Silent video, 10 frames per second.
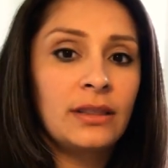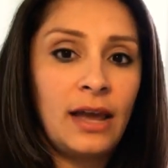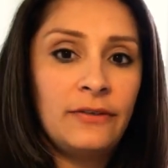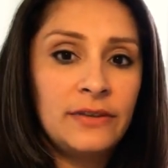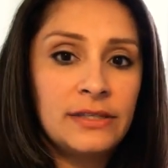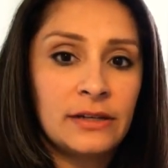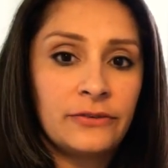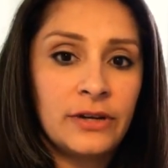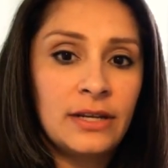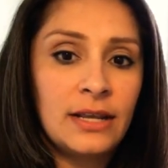Life is
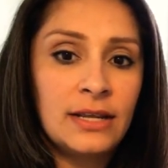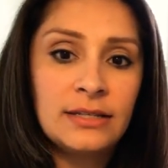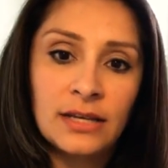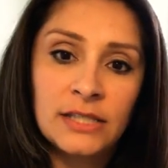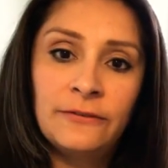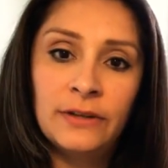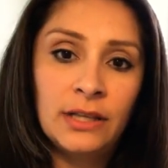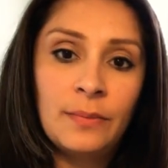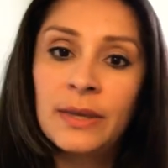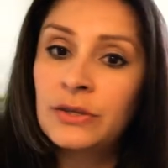different, and it does feel
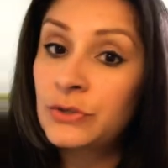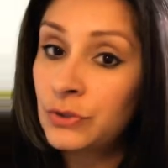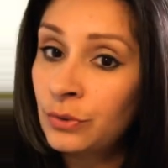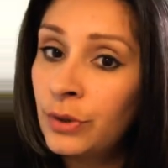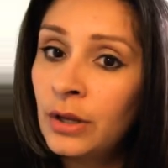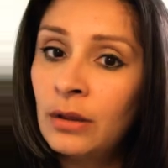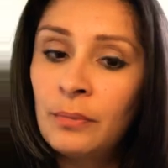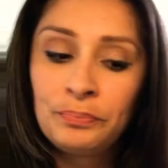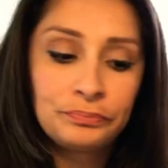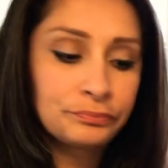a bit
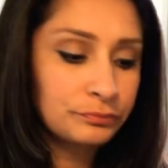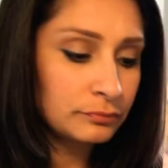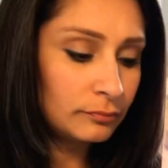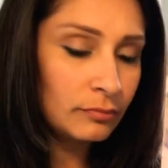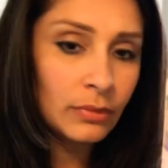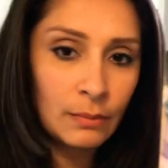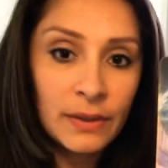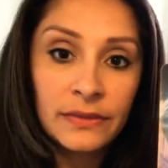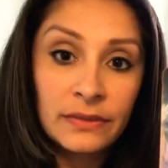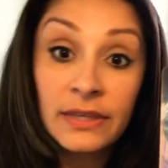surreal,
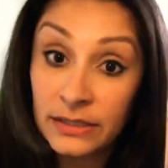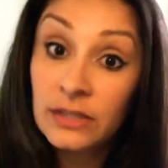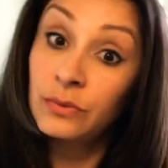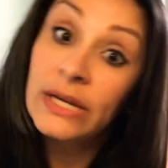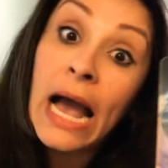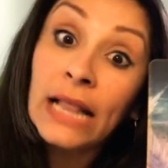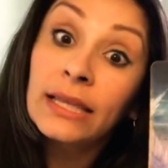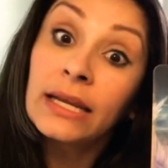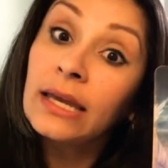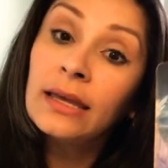but this is
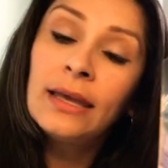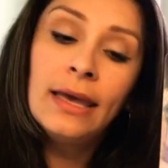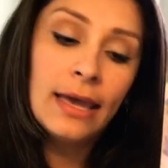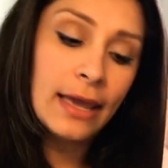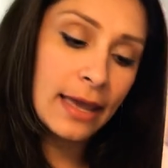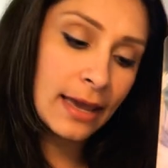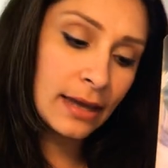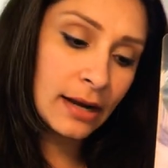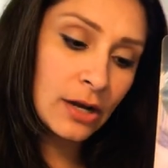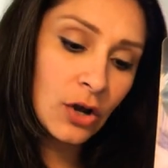reality.
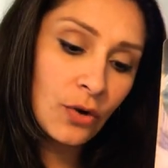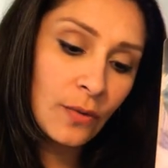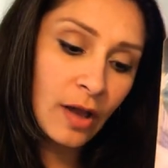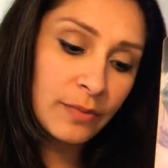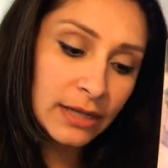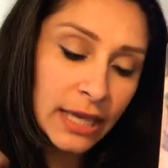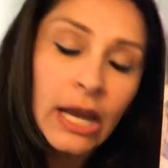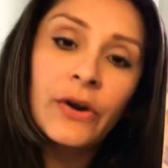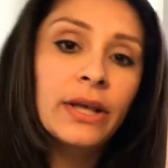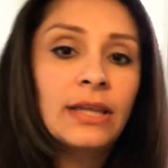And I know I've been
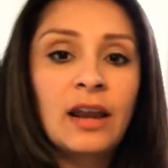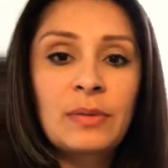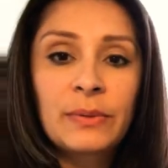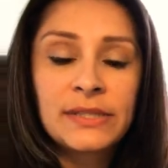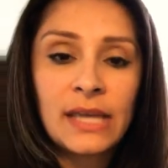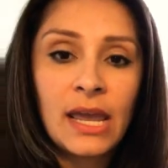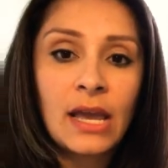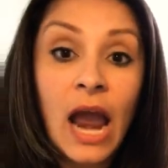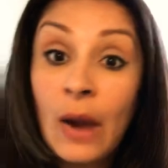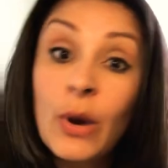hearing a lot of people
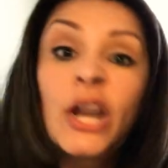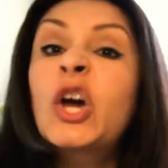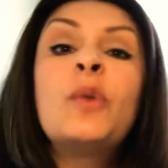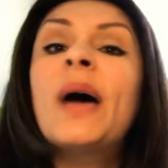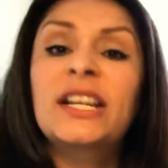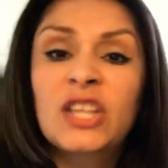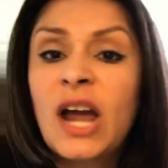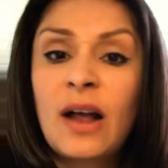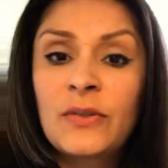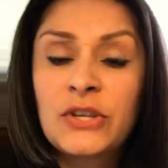saying, I want to go back
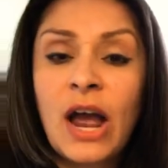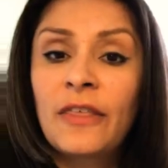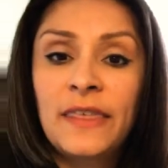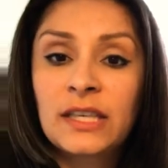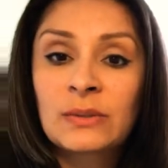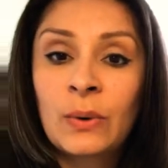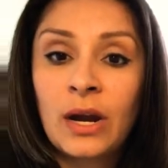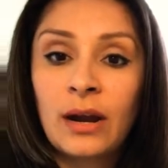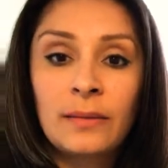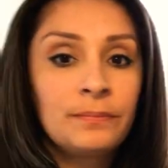to how things
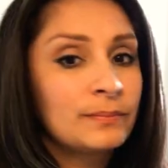were.